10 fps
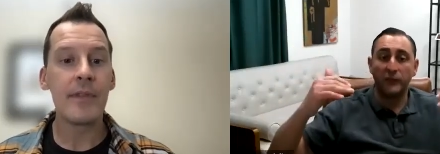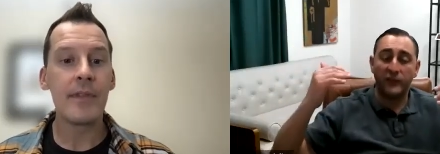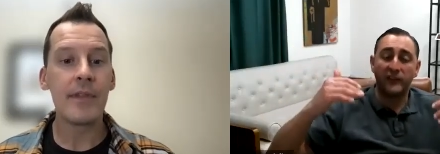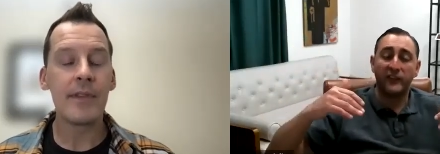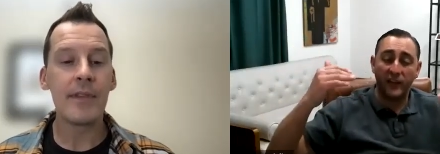Speaker 1: if your
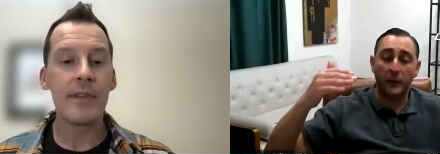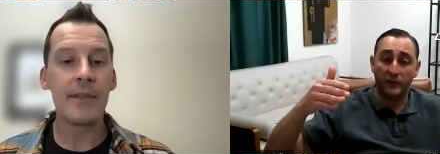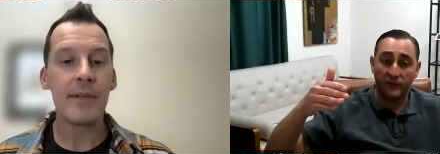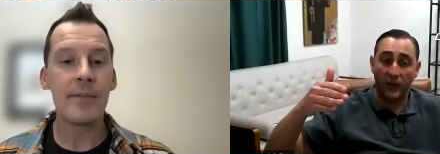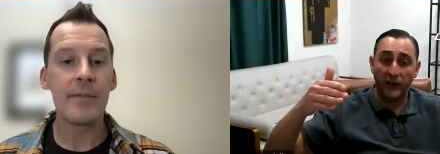debt income
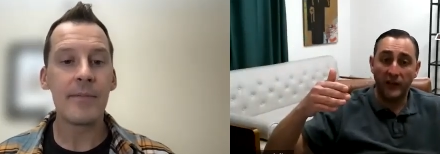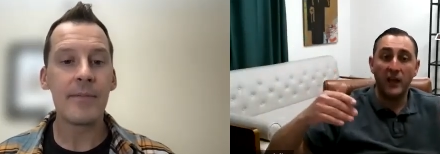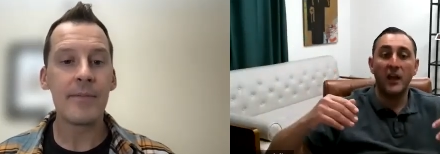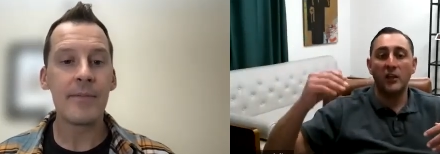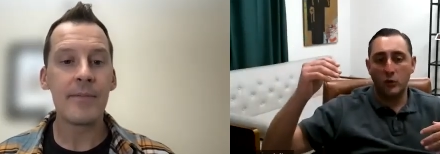is tight,
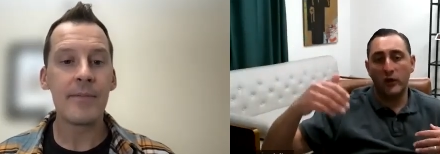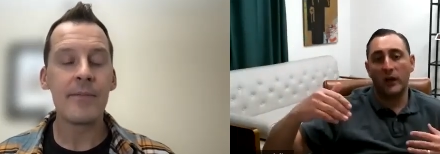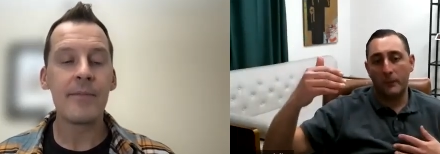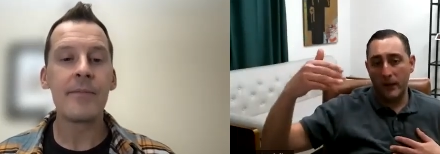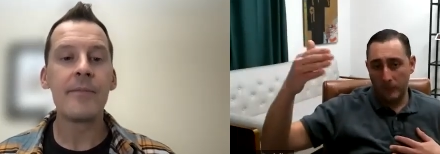you
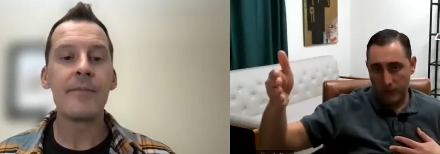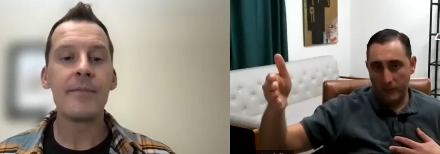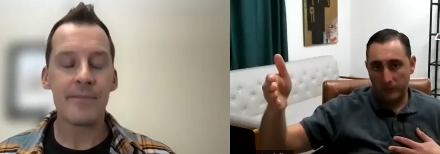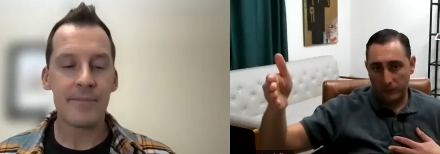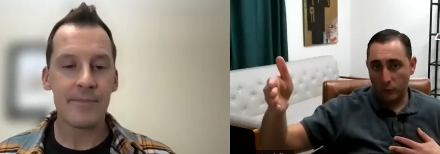got to pay a
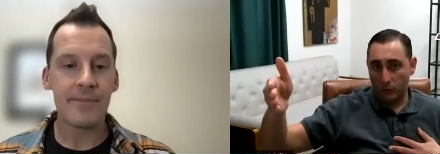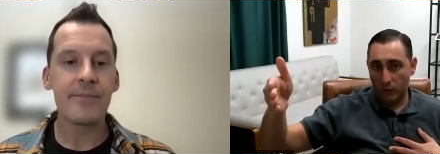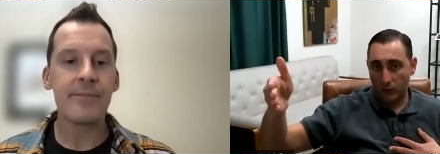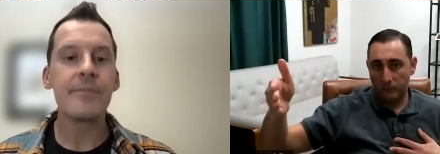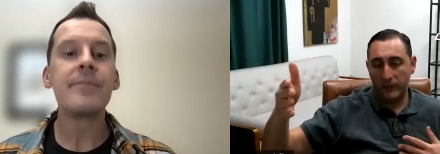premium to do the
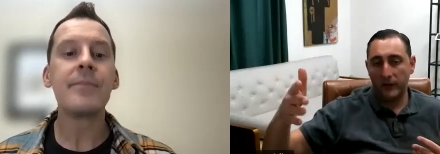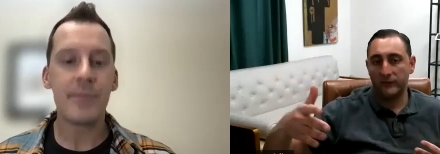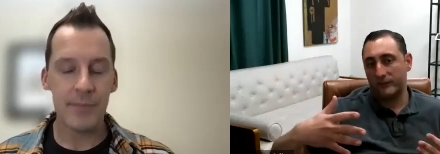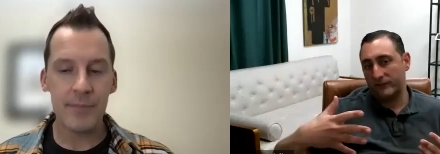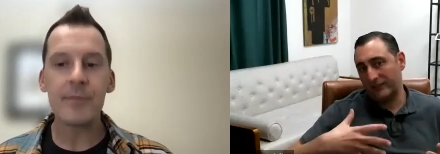loan
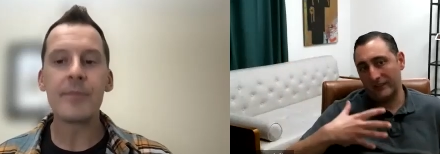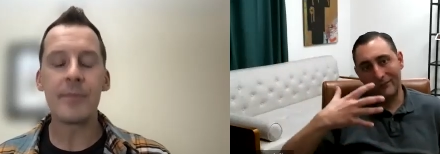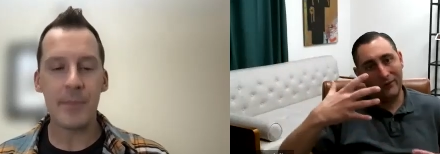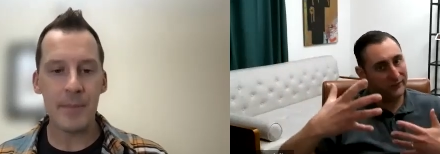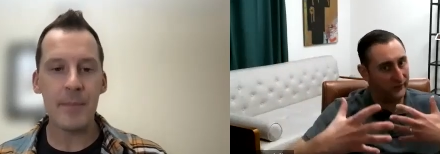because it's just a
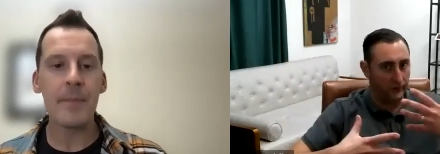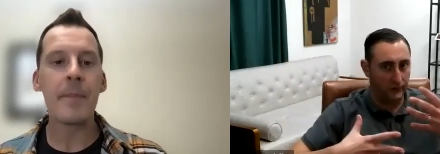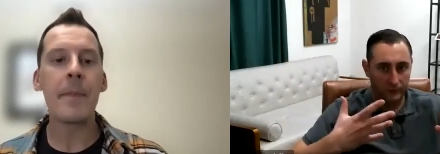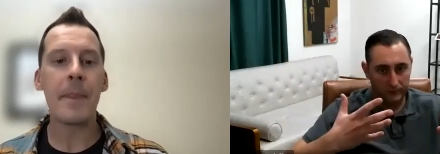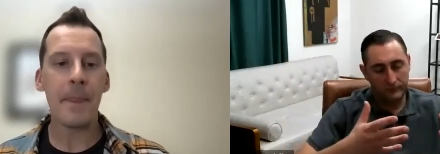
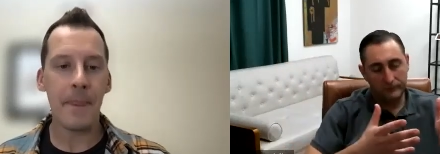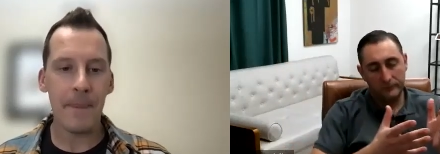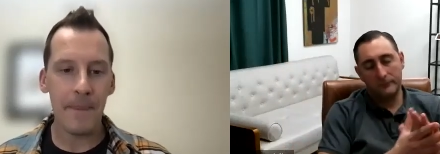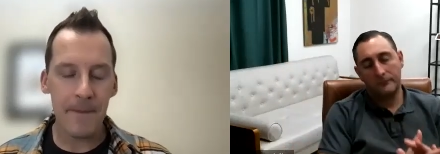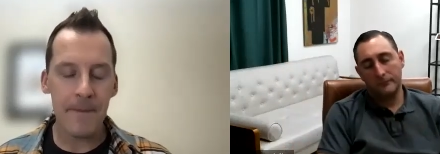riskier.
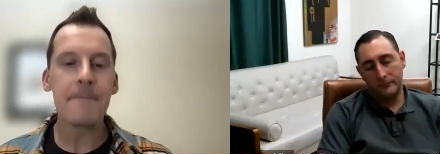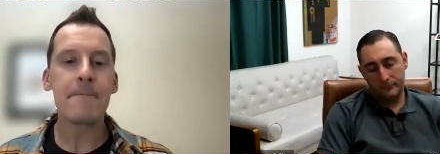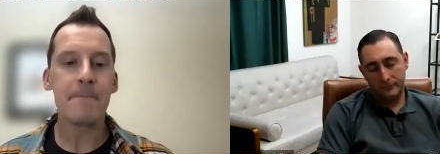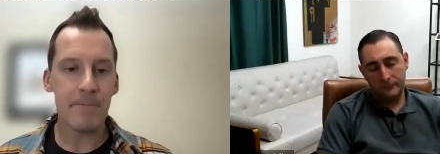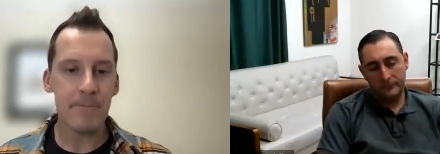
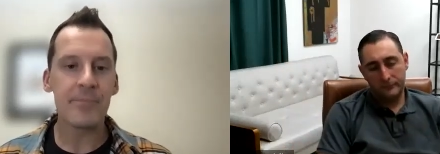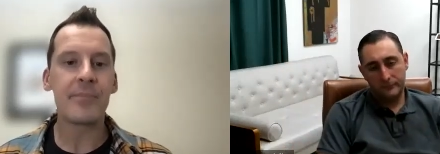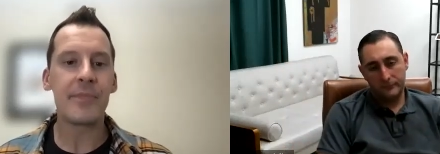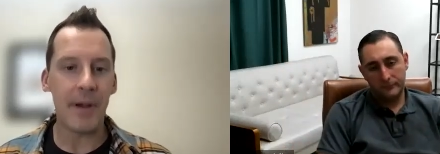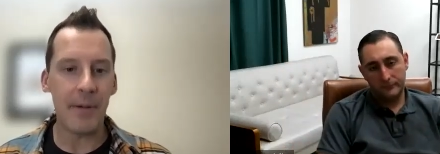
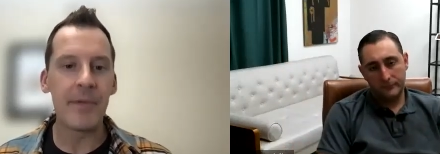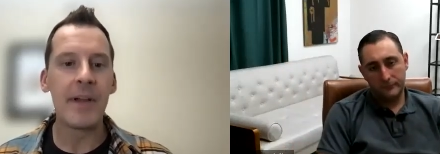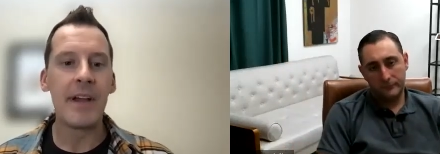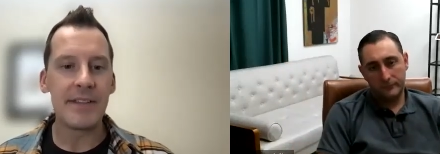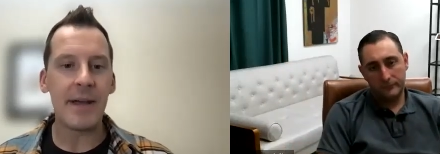
Speaker 2: Yep,
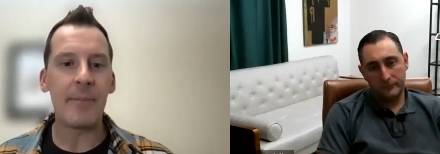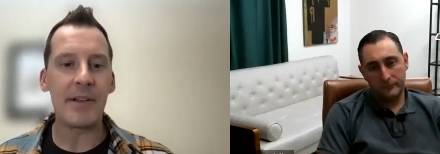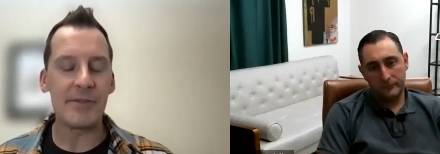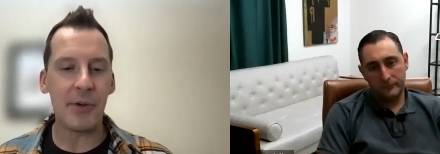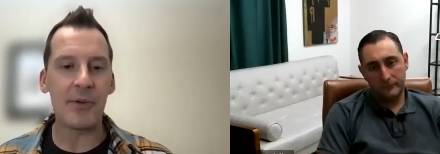that
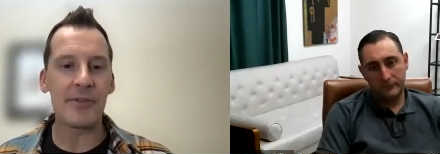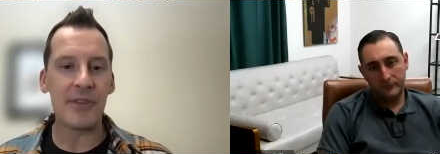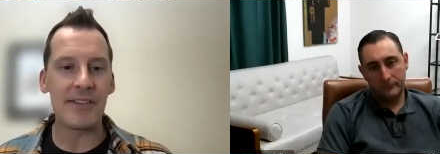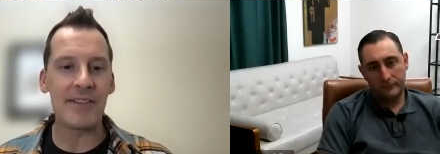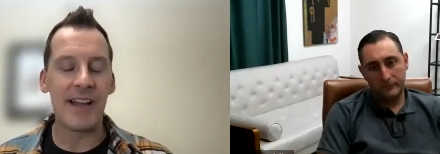makes total
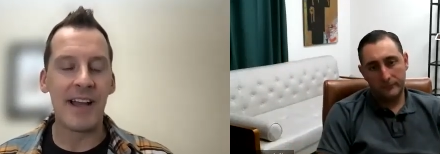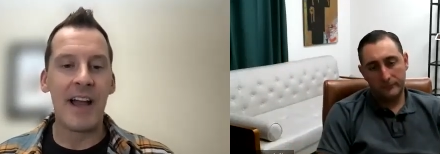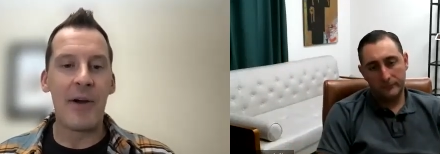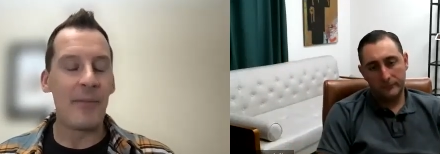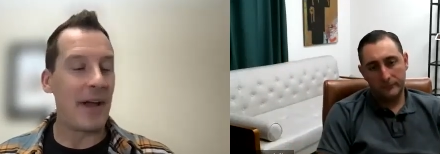sense.
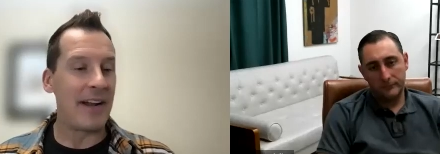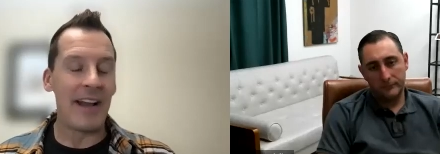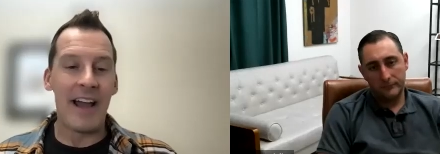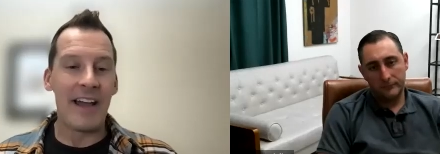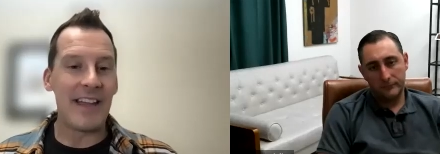Man,
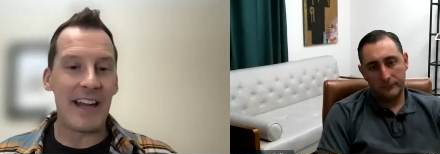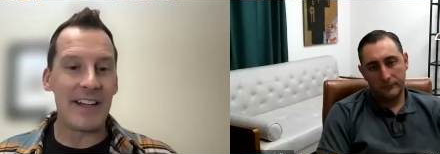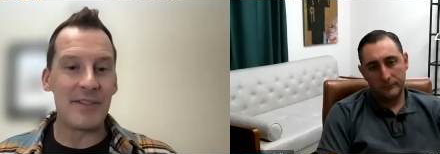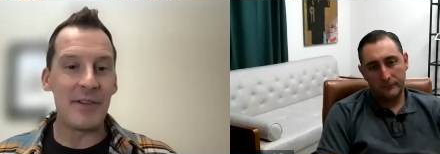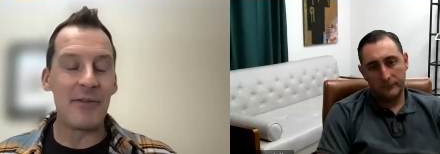that
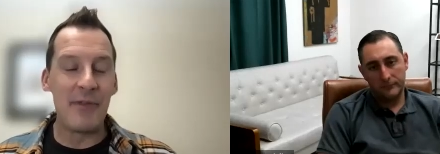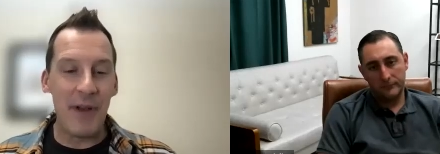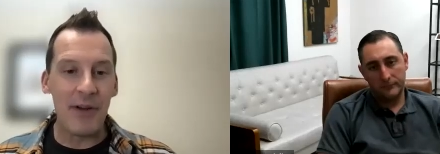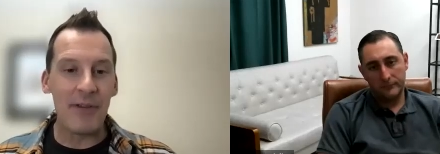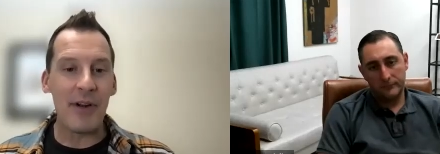is
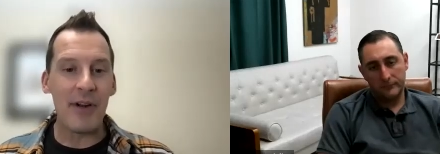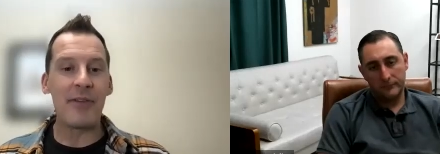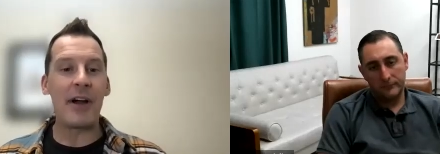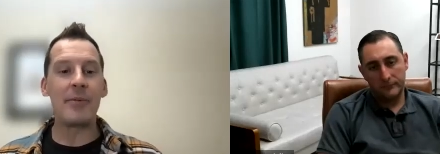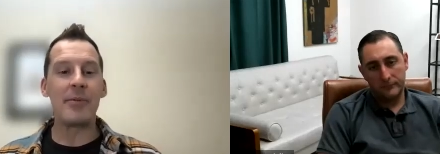very, very
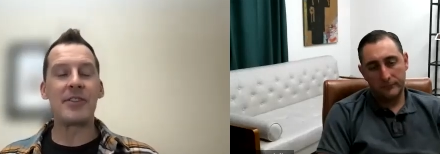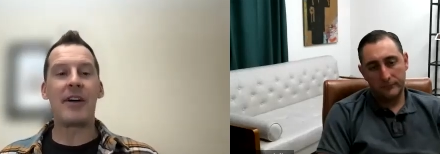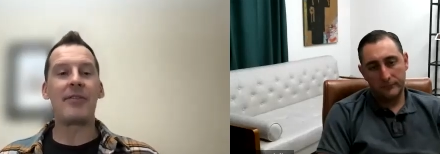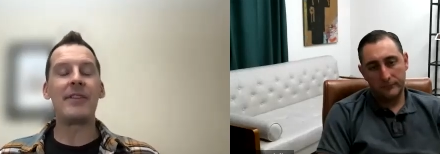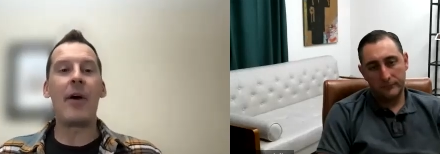valuable
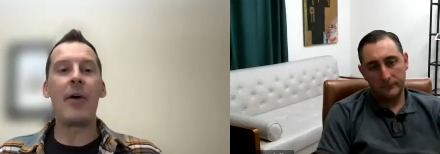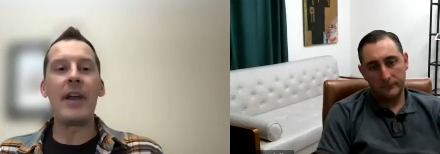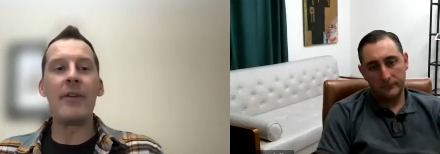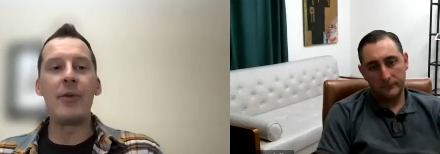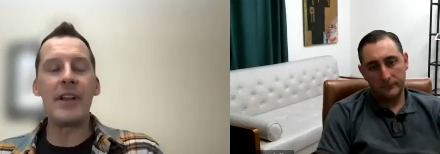stuff. Now,
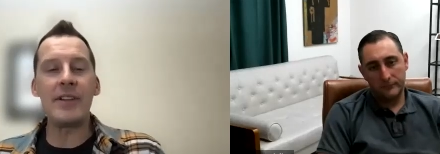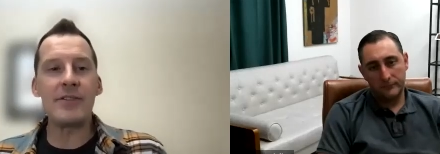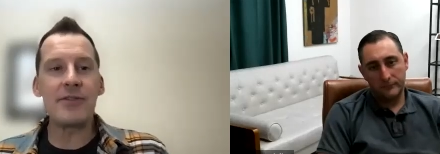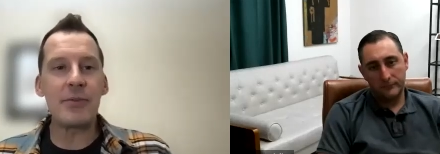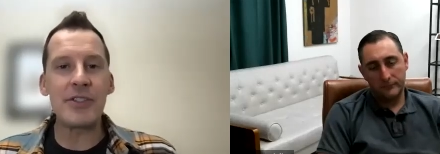if we could
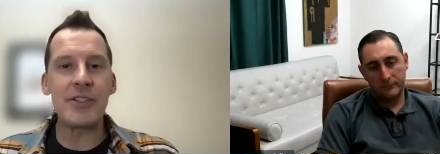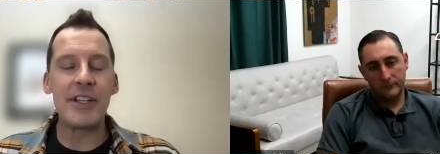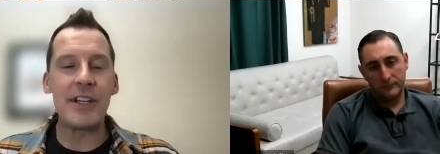switch